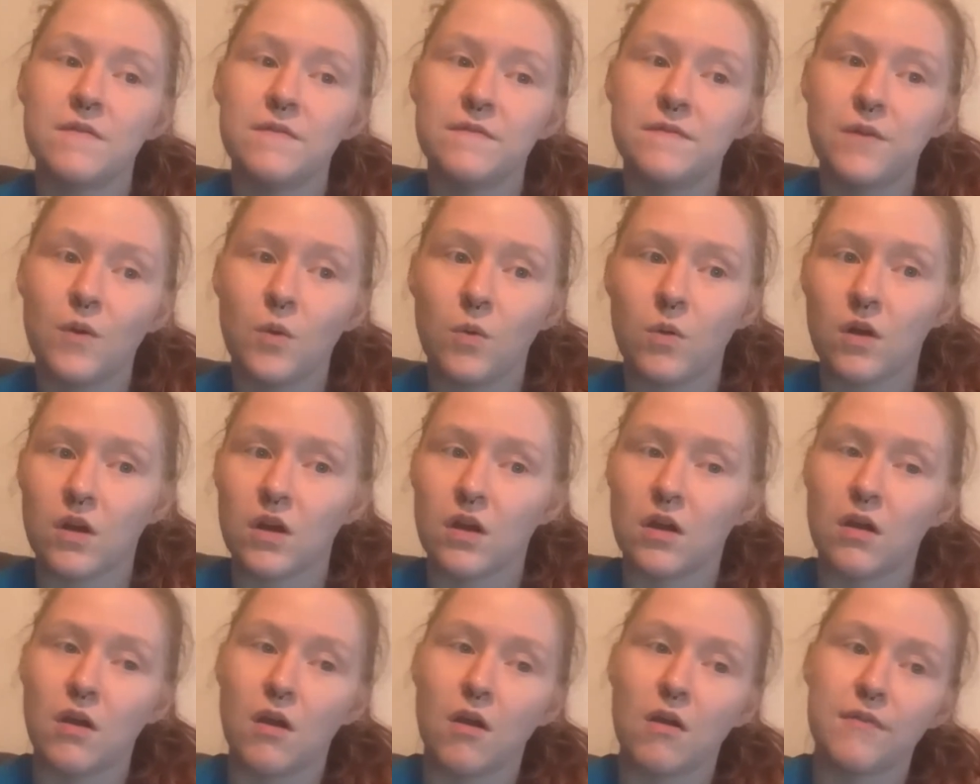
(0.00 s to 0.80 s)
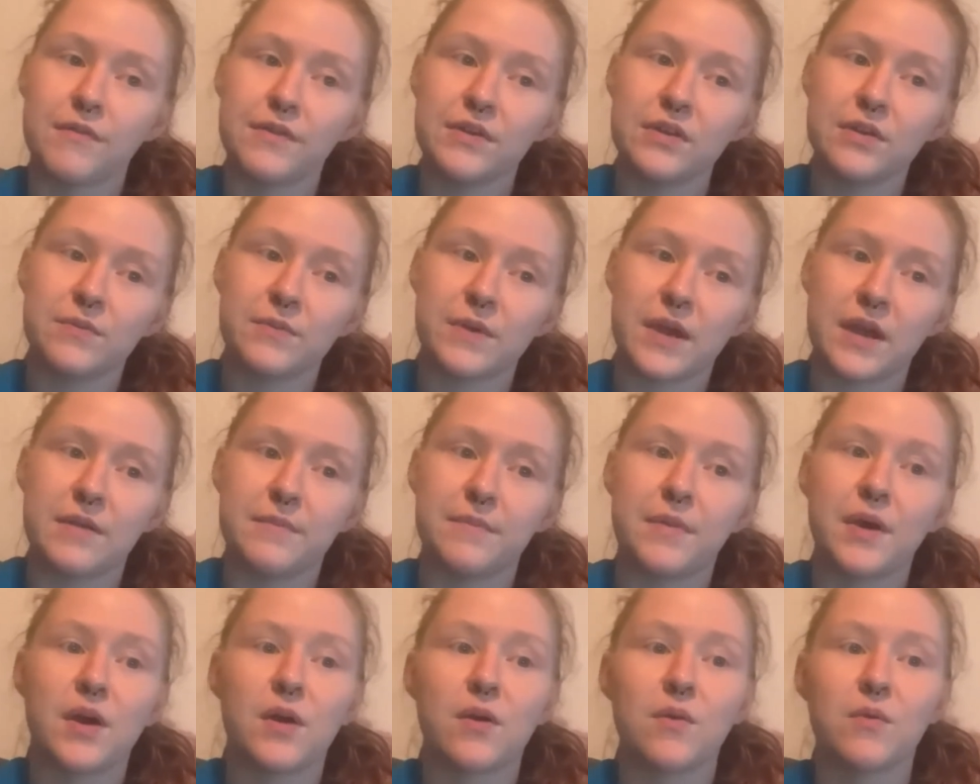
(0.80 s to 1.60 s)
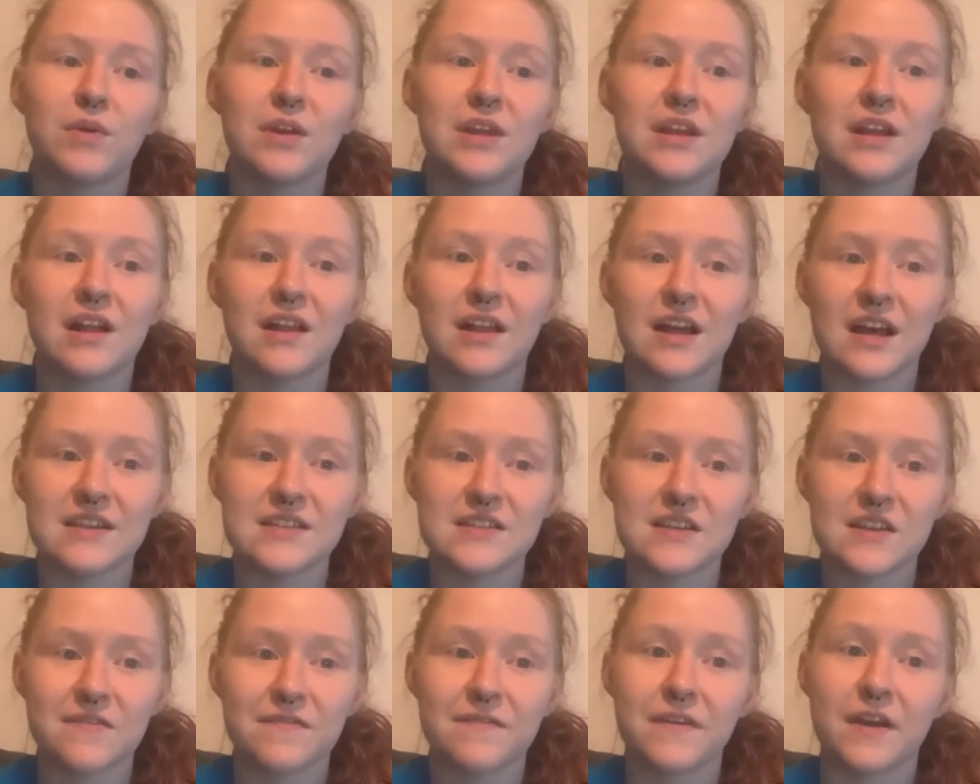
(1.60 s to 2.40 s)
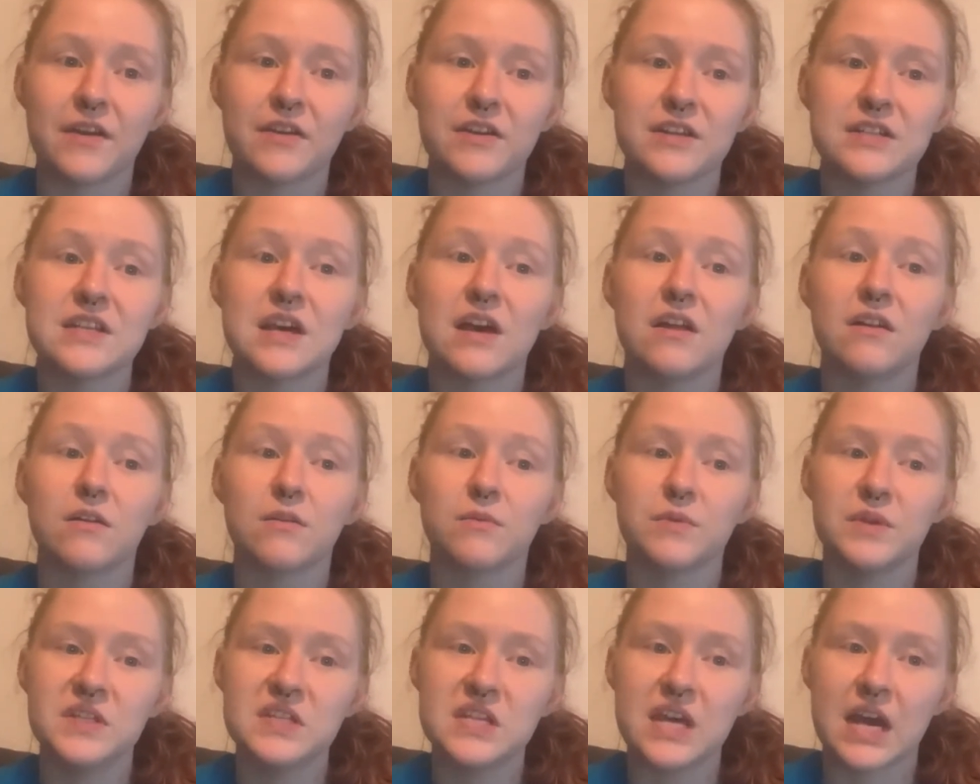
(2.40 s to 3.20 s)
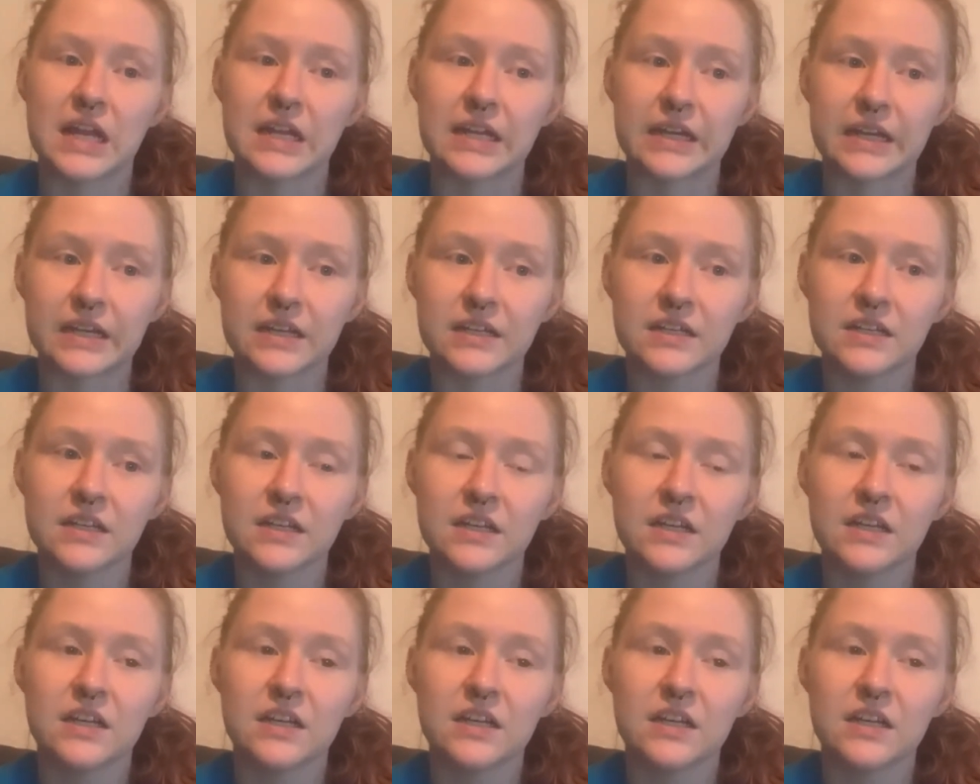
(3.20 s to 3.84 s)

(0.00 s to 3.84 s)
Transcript: Four, Over the Rainbow. Read a classic fairy tale or retelling.